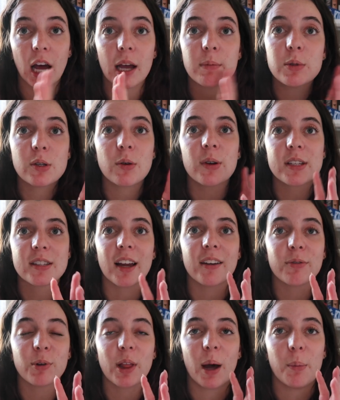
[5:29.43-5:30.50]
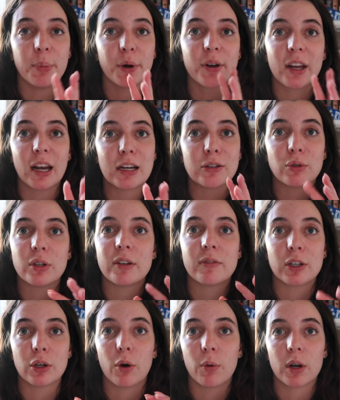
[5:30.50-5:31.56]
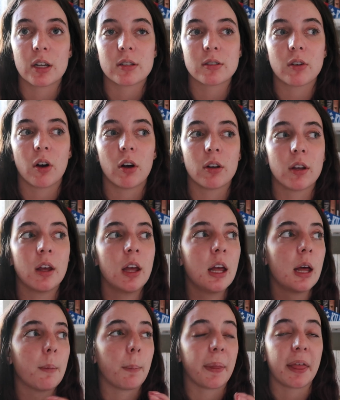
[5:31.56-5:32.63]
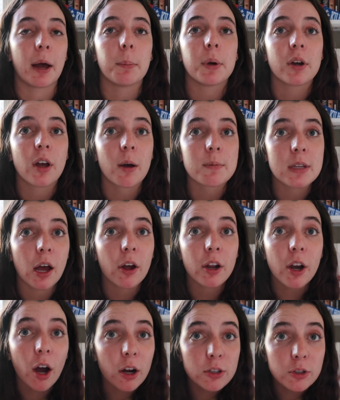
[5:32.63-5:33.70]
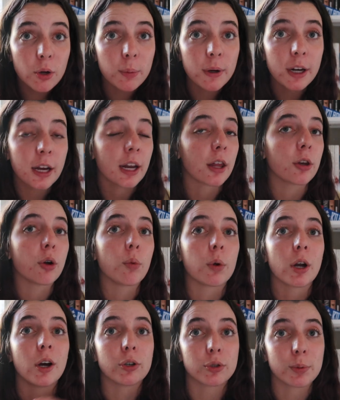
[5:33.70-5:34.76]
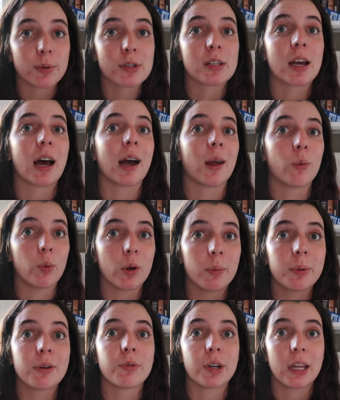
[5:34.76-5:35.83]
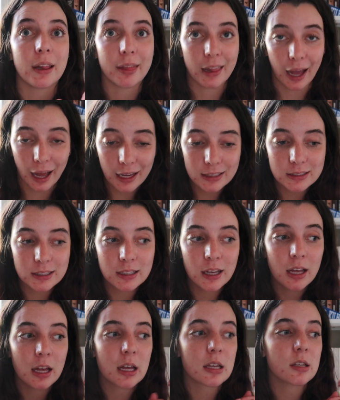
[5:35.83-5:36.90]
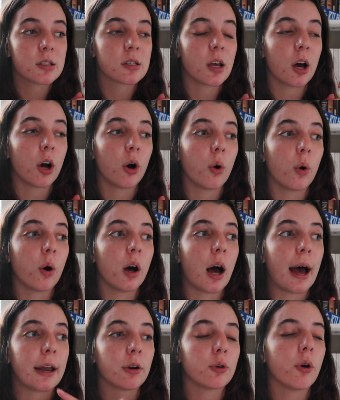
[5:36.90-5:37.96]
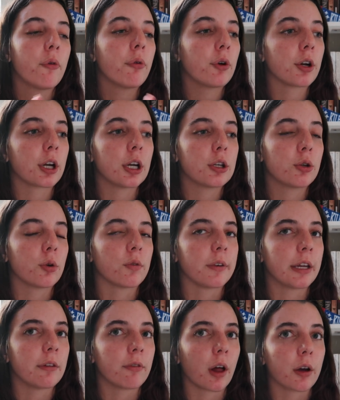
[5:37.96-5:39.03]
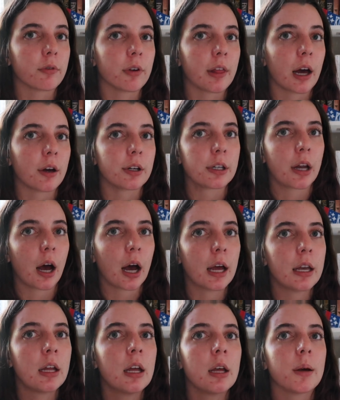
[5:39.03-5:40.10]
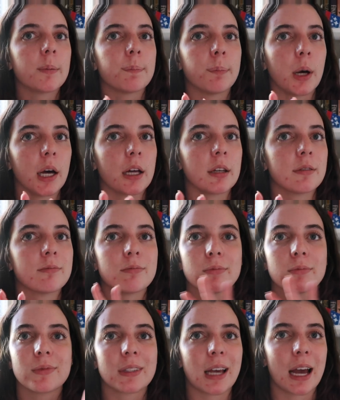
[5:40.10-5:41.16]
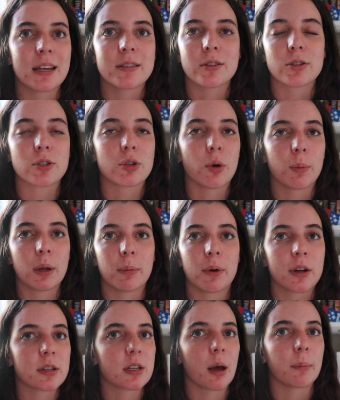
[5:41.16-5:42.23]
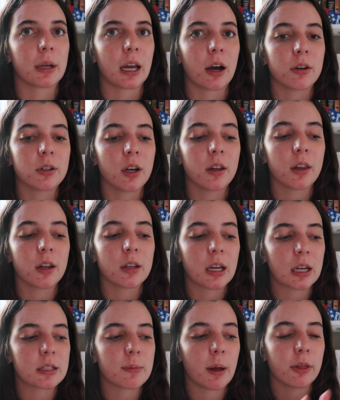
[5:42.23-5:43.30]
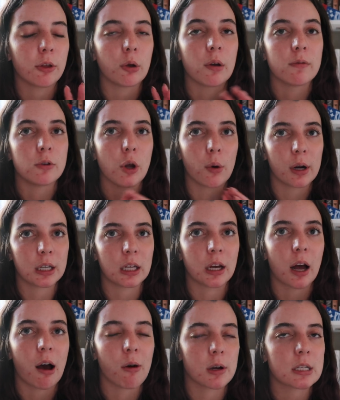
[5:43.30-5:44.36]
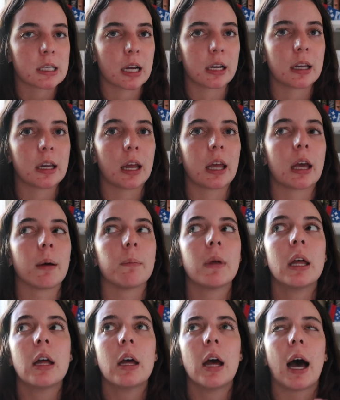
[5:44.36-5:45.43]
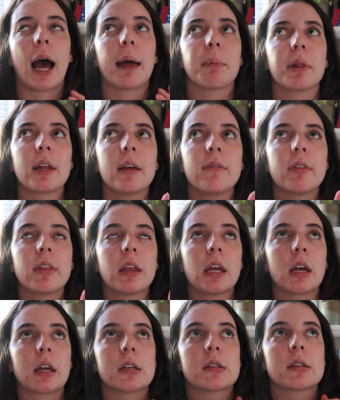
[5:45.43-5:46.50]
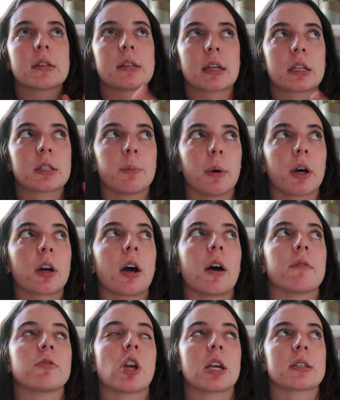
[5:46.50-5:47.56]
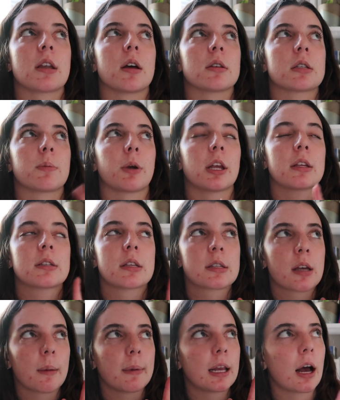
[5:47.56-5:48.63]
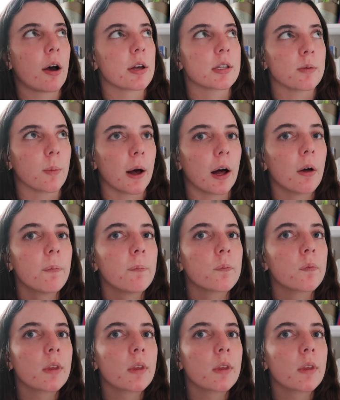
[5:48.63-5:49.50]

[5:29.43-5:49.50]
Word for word: I'm so excited for that book and I don't even know what it's called. But that book comes out in October and I know 100% I will be reading that. So I don't know if we're going to do a reading vlog for that or not. But guys, there's so many books coming out next month. You have no idea how excited I am. I believe the 6th book of Chestnut Springs is coming out as well.